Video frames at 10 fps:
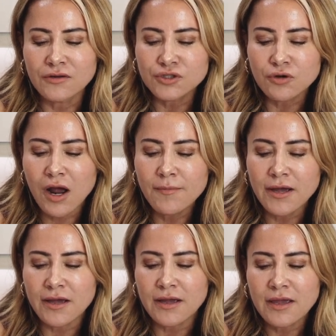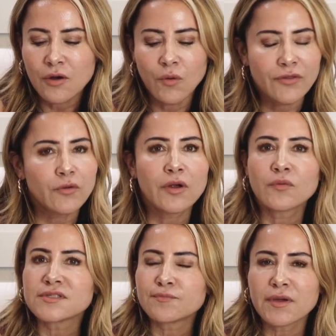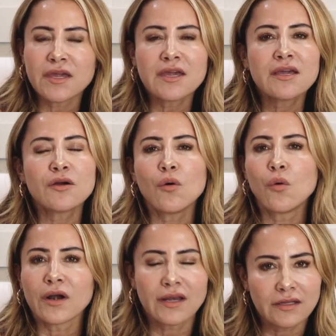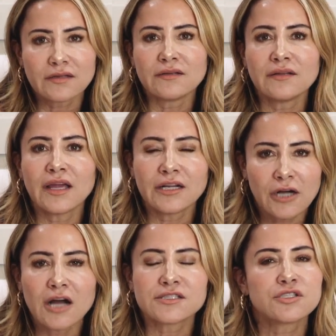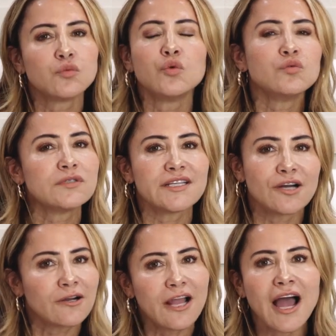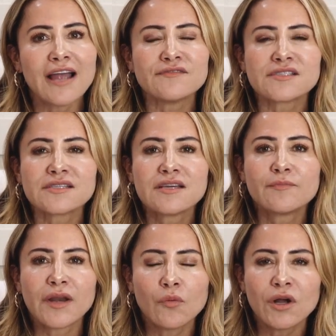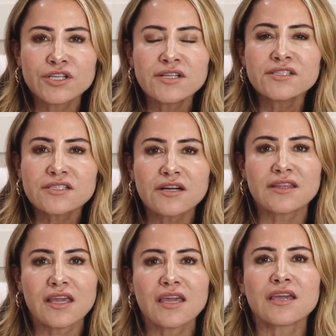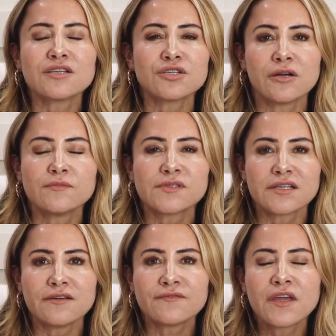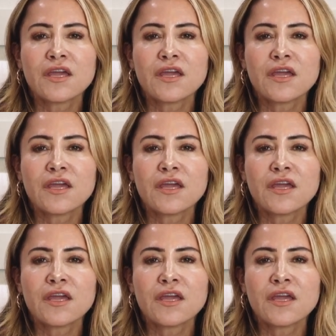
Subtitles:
Trauma, whether it was big or little, it caused a wound in our lives. But I want you to start thinking in terms of,